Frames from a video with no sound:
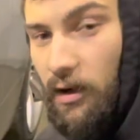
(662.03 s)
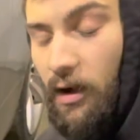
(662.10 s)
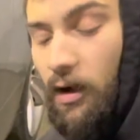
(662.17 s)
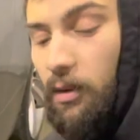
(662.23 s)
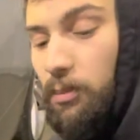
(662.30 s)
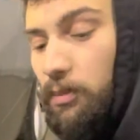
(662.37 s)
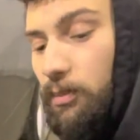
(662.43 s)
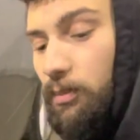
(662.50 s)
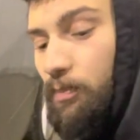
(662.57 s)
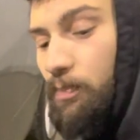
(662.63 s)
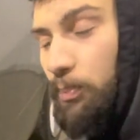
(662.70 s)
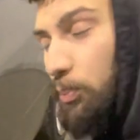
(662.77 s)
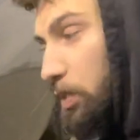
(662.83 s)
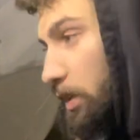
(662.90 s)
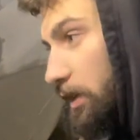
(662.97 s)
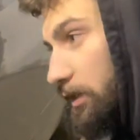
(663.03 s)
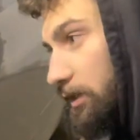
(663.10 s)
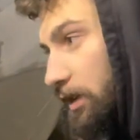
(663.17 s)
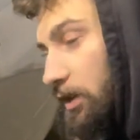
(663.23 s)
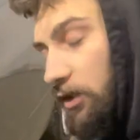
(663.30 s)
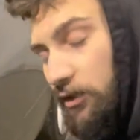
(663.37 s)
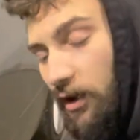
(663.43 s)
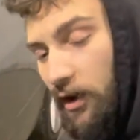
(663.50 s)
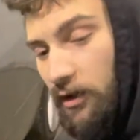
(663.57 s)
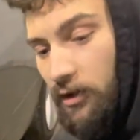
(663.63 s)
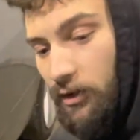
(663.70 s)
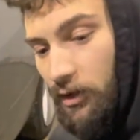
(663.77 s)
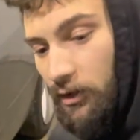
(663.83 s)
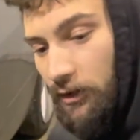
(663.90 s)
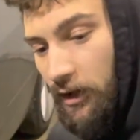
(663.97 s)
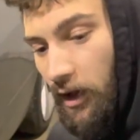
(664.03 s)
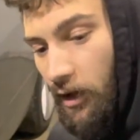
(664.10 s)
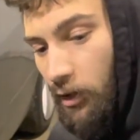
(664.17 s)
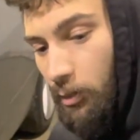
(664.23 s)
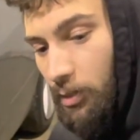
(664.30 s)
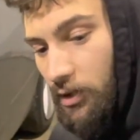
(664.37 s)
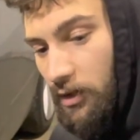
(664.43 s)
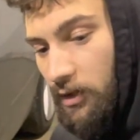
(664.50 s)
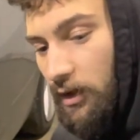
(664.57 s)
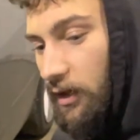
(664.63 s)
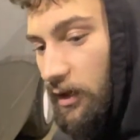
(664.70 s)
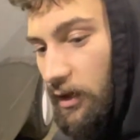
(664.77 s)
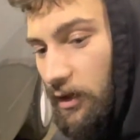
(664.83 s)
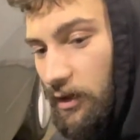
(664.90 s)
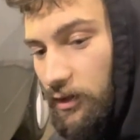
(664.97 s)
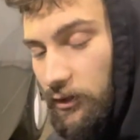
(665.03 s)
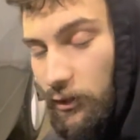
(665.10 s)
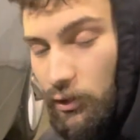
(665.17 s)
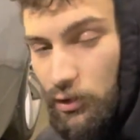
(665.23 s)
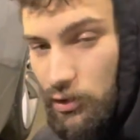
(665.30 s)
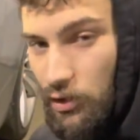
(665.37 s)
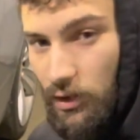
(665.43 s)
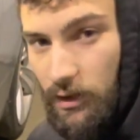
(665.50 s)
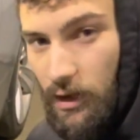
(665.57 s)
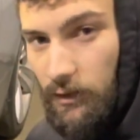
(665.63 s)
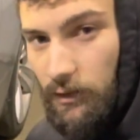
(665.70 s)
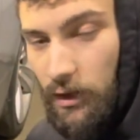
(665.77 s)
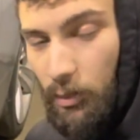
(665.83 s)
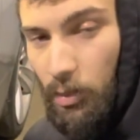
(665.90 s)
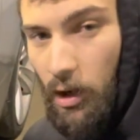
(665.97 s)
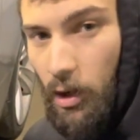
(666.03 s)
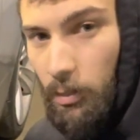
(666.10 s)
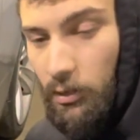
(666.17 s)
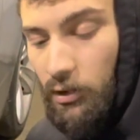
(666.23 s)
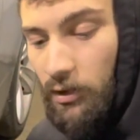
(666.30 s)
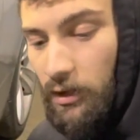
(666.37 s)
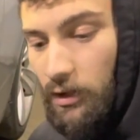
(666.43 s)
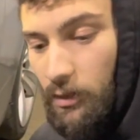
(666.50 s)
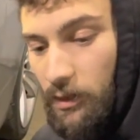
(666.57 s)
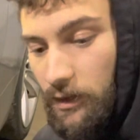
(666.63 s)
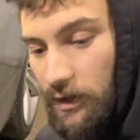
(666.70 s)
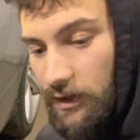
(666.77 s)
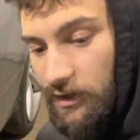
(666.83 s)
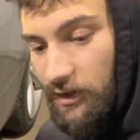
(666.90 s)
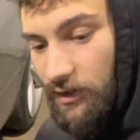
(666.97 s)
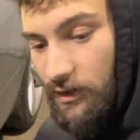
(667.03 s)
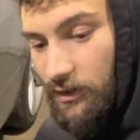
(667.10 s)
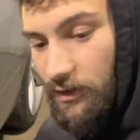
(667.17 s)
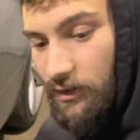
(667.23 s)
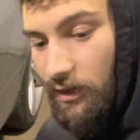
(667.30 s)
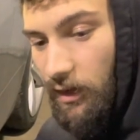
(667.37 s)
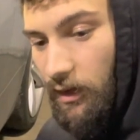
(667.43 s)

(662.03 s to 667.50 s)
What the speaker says: on, but the other side cleared the caliper, so you shouldn't have any problem clearing with 18s.